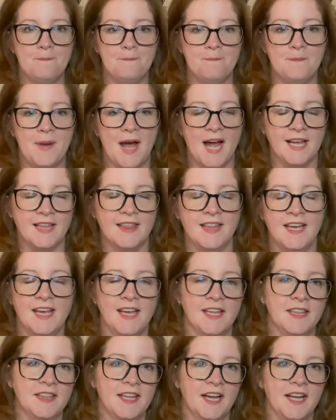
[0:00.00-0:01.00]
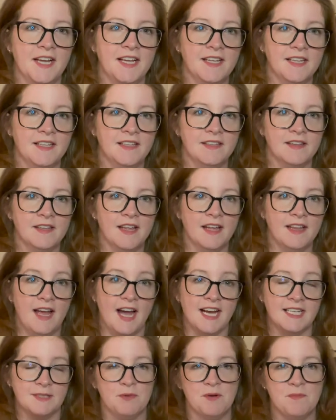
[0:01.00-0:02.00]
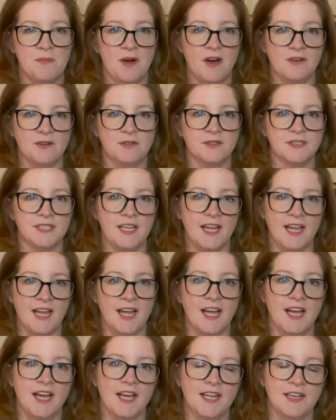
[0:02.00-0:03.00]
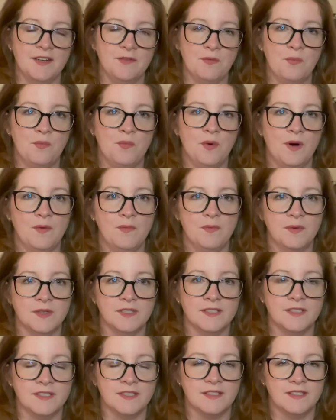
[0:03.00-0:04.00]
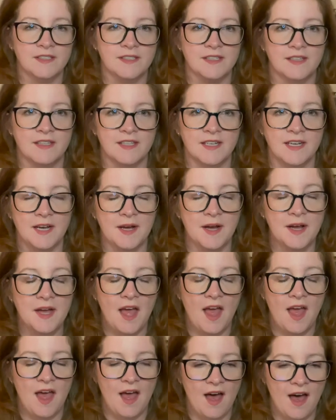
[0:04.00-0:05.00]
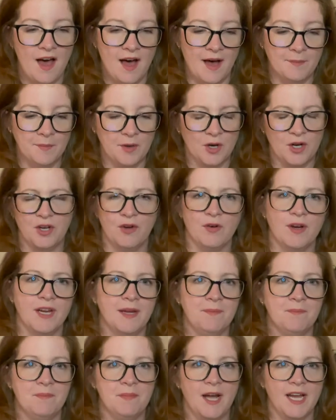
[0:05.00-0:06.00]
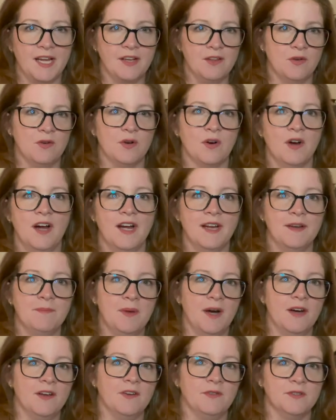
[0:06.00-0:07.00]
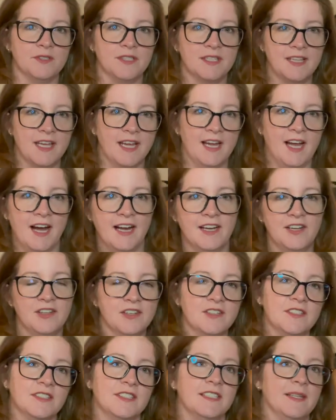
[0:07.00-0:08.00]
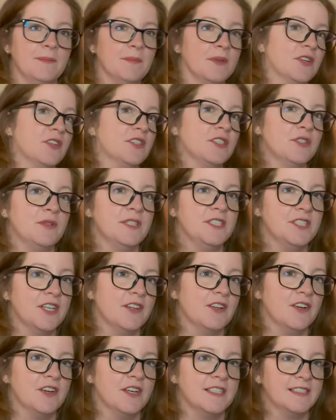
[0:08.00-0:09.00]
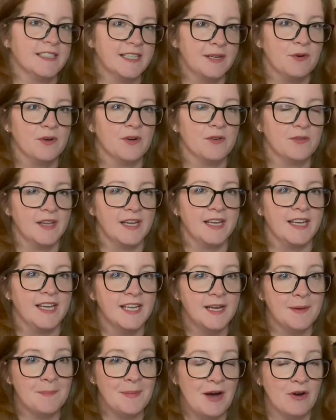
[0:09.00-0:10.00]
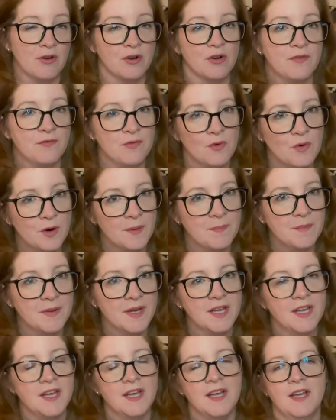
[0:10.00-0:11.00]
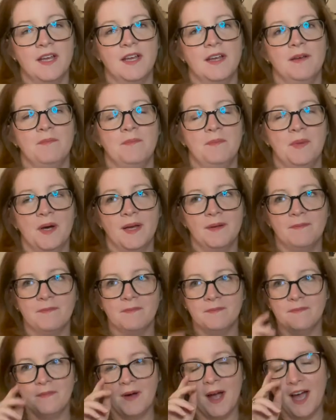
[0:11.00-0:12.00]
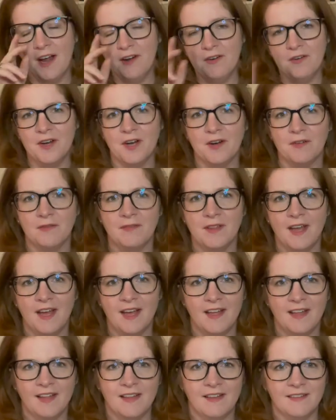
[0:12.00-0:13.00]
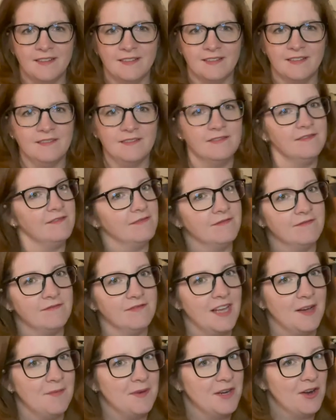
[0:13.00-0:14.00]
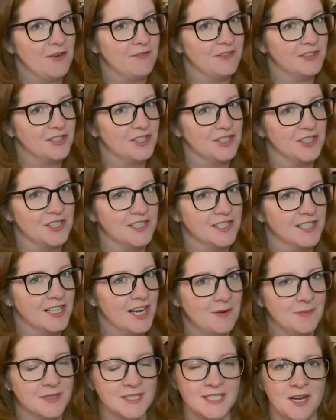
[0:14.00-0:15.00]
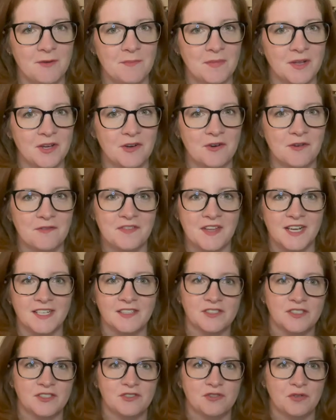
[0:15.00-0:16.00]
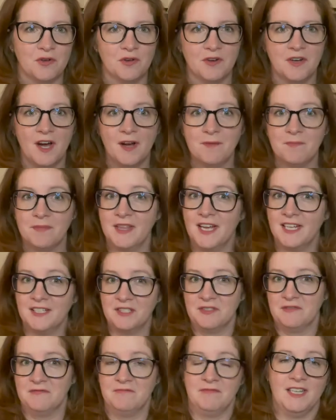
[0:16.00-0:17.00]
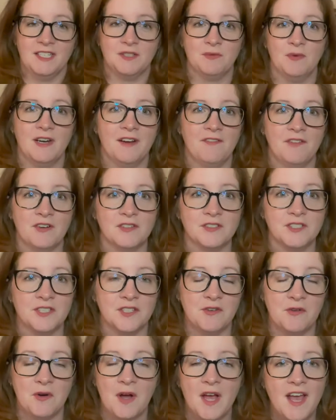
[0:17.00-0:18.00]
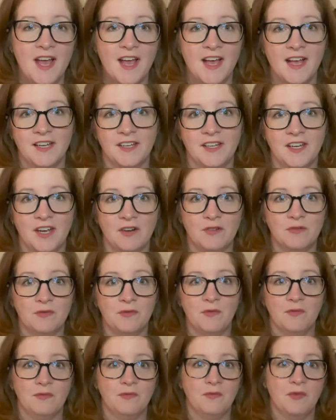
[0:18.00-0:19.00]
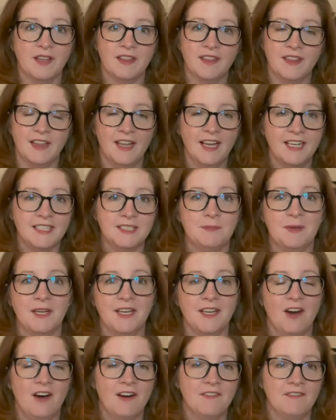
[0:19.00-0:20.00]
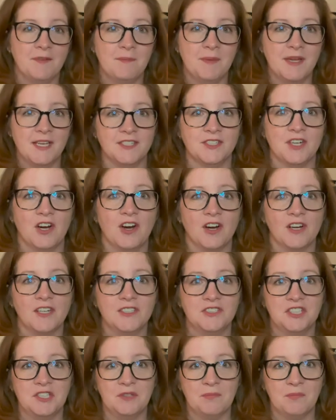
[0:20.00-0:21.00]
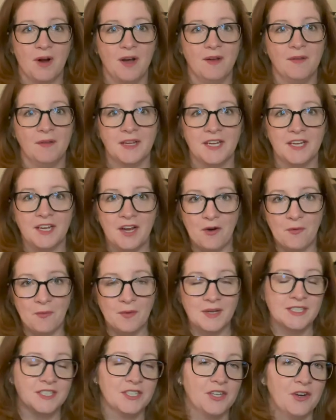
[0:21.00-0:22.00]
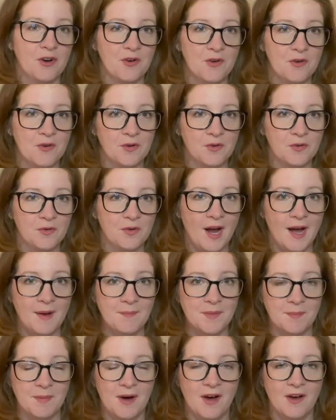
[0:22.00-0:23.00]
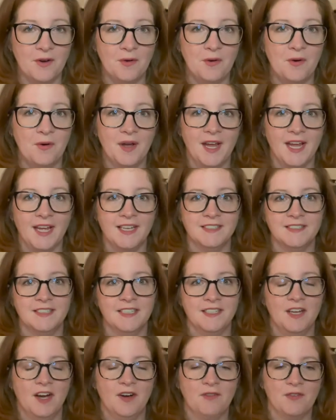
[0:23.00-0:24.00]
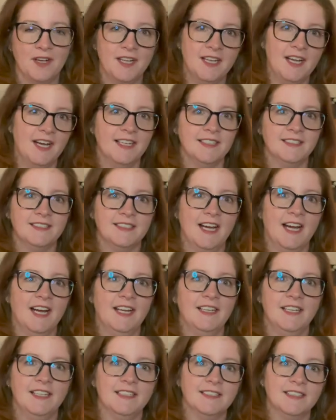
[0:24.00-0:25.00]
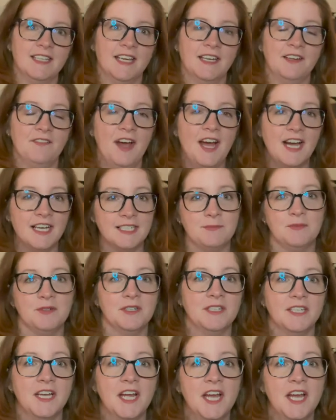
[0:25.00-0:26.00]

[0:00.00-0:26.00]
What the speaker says: back then, like, aspirin bottles and what was the mercury bichloride bottles, they kind of looked similar to each other because they were like in a powder form. But I don't know. Let me know for sure in the comments below if that's true or not. But that's what I've heard. So, you know, with the lights being off, it being dark, she probably, you know, went to go grab the bottle and did not realize that instead of aspirin,